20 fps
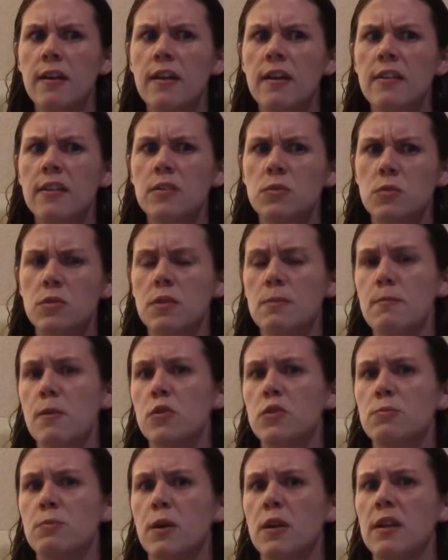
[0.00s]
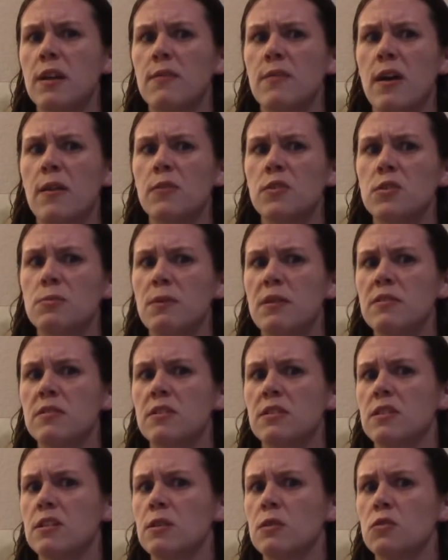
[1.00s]
This was the most money I've ever spent
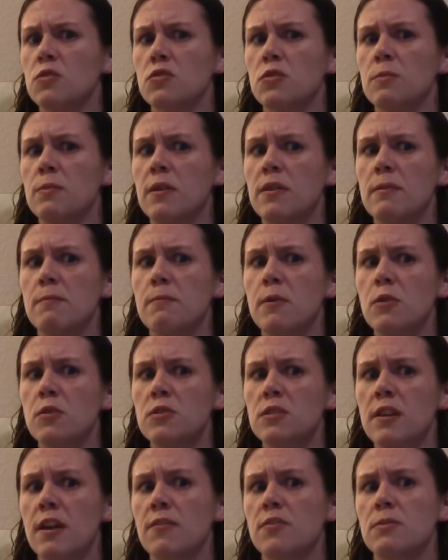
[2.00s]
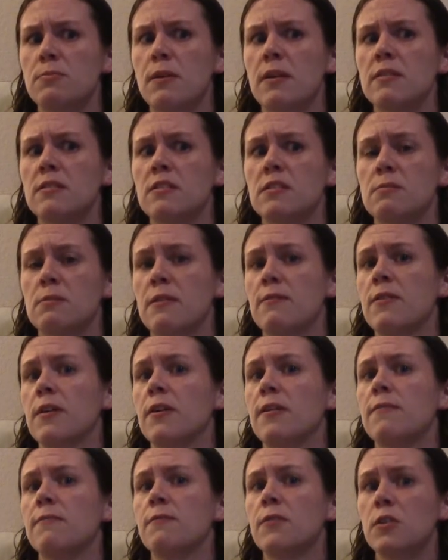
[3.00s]
in a dealer's room and the most I've spent since my
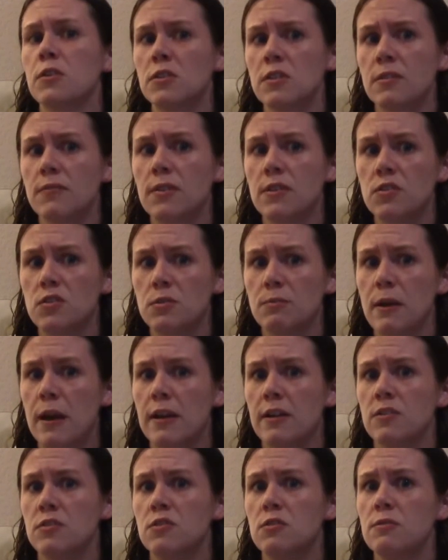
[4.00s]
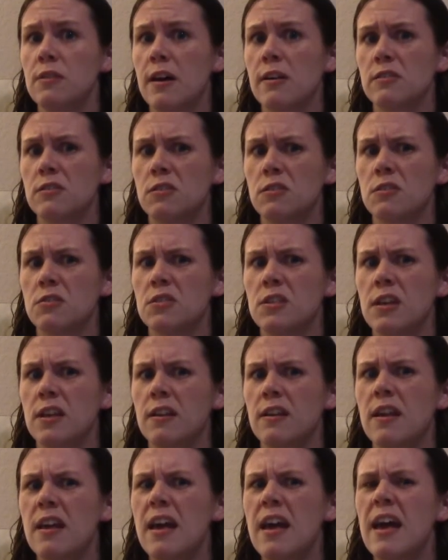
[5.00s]
very first convention back in
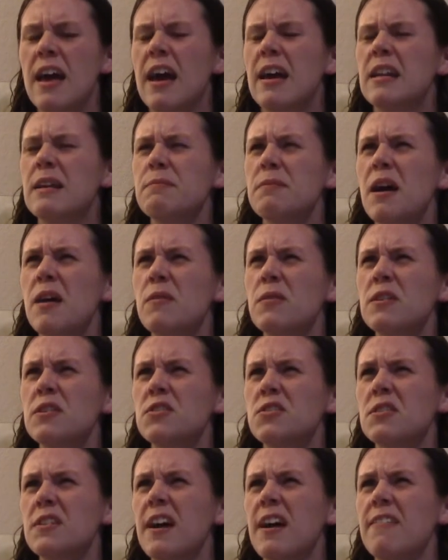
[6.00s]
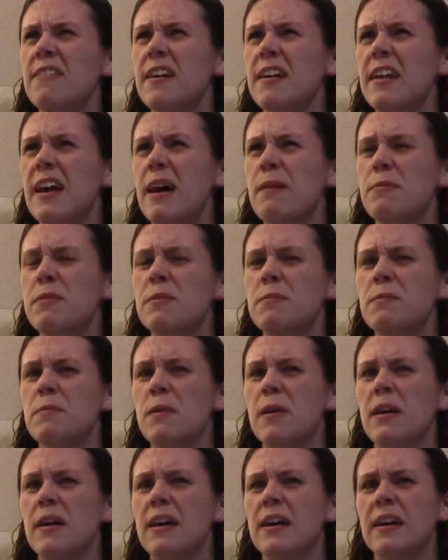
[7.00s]
2013, and I'm not really sure how that happened,
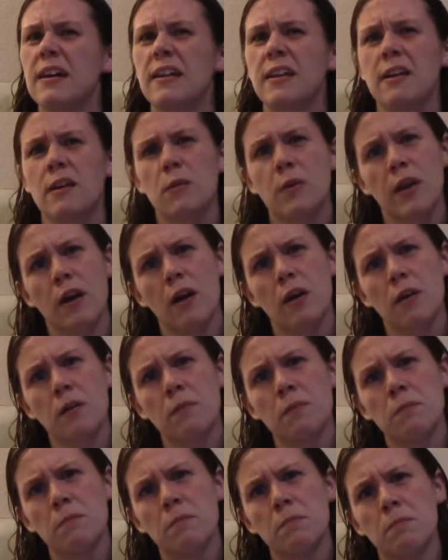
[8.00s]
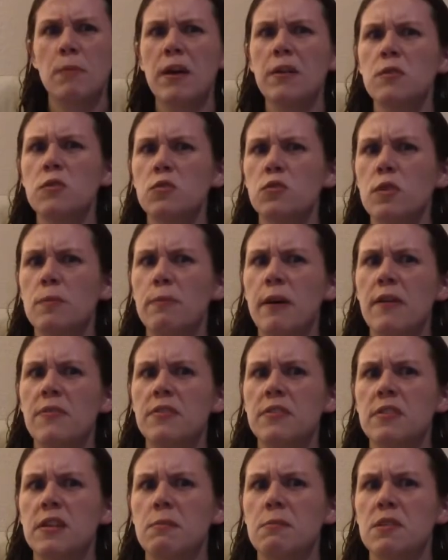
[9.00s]
but here we are. Panels were
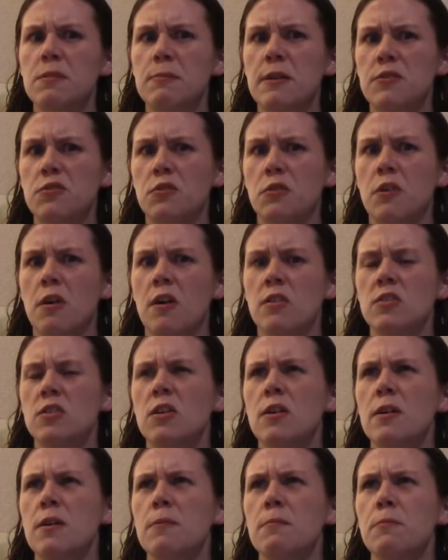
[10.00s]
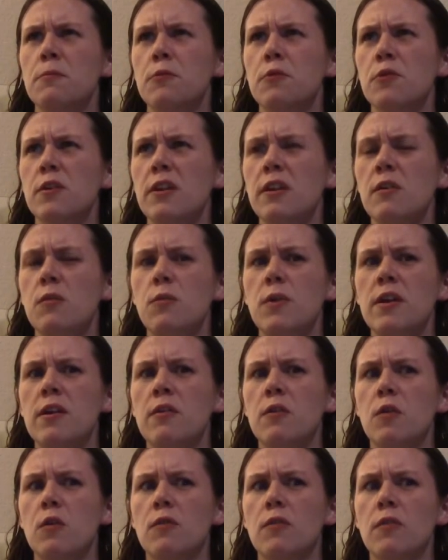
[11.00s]
about the same as MetroCon's. Pretty
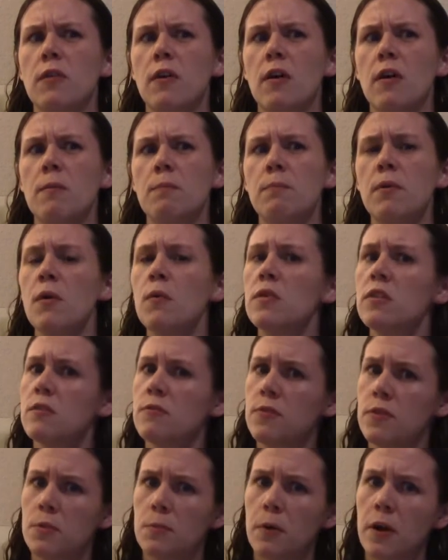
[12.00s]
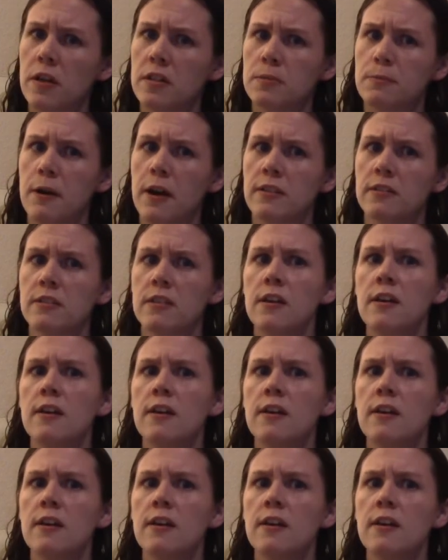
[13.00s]
weak overall, but with a few bright spots.